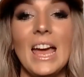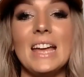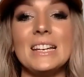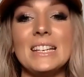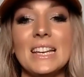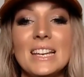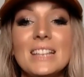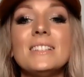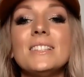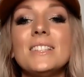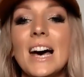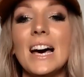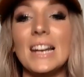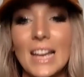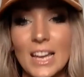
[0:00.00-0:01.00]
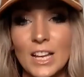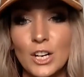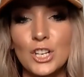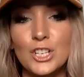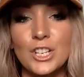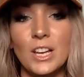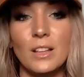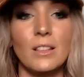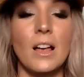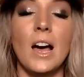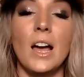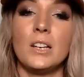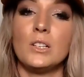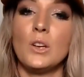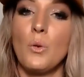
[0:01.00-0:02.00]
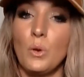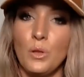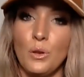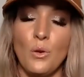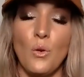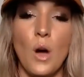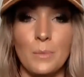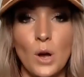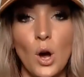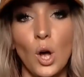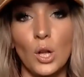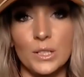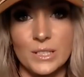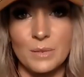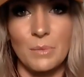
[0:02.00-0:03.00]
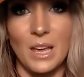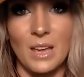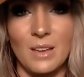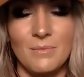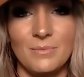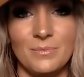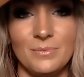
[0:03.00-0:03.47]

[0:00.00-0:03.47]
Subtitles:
And is that energy aligned with who I'm called to be?